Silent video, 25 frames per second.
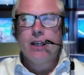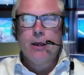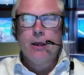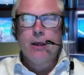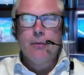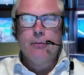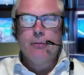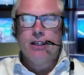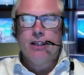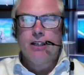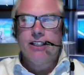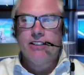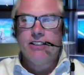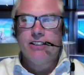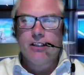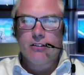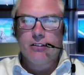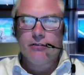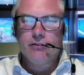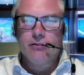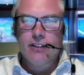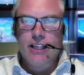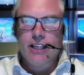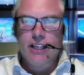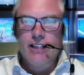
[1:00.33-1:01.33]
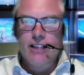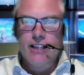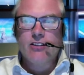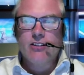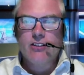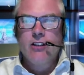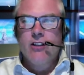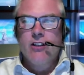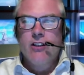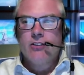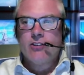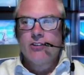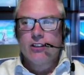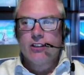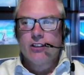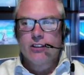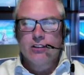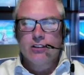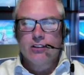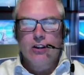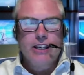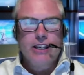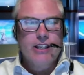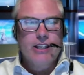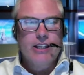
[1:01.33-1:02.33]
Please don't forget to
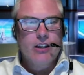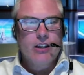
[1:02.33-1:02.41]
like,